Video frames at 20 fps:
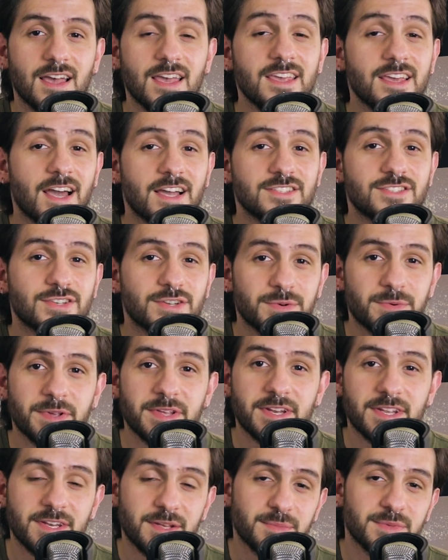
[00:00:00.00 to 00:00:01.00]
AI
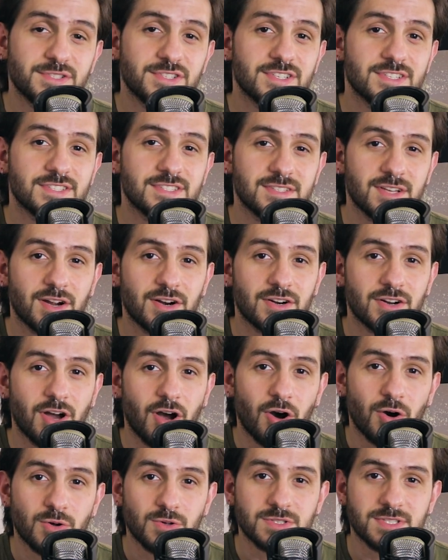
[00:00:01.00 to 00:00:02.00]
generated images are
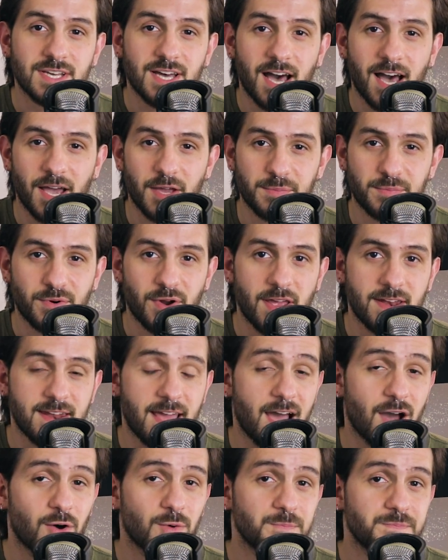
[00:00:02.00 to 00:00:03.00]
all the hype right
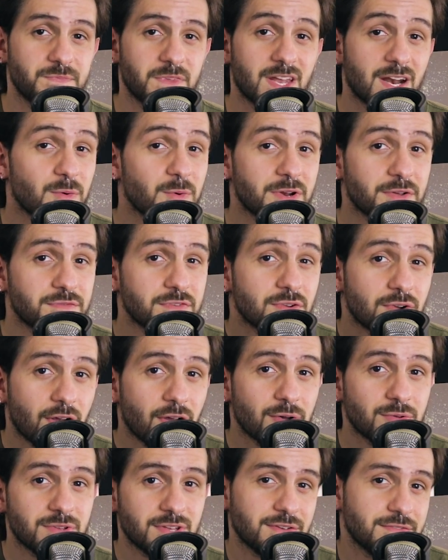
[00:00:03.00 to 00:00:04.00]
now, and I want to figure
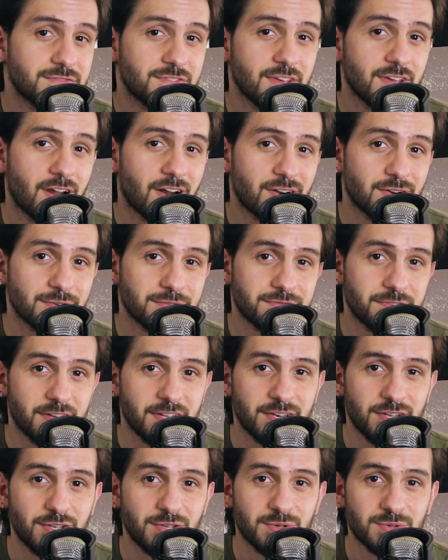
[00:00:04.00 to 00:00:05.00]
out if they are of
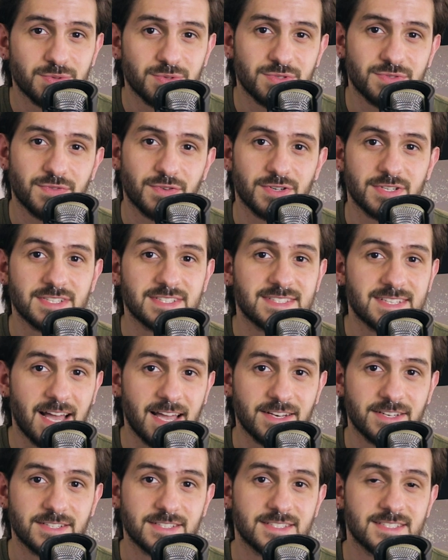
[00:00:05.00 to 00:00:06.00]
any use for
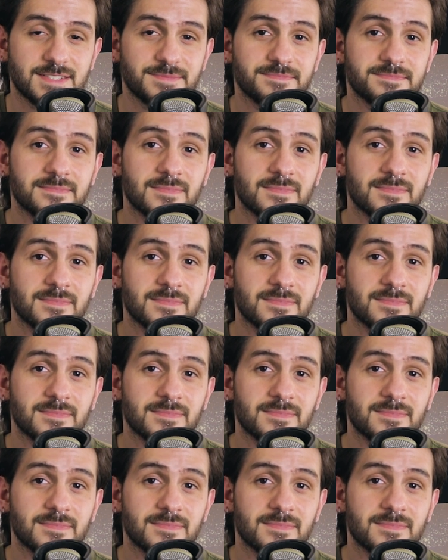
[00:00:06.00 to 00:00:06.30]
designers.